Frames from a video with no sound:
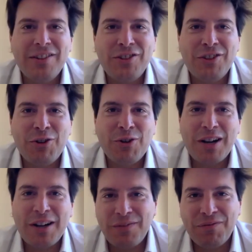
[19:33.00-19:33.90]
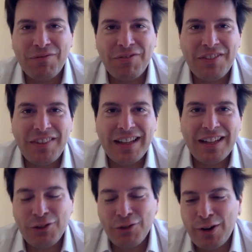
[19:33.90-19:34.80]
So
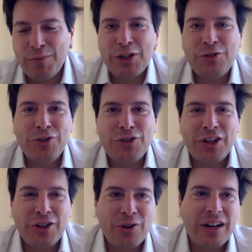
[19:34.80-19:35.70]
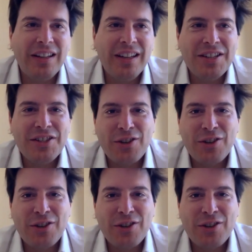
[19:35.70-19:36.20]
thank you very much for sharing your ideas.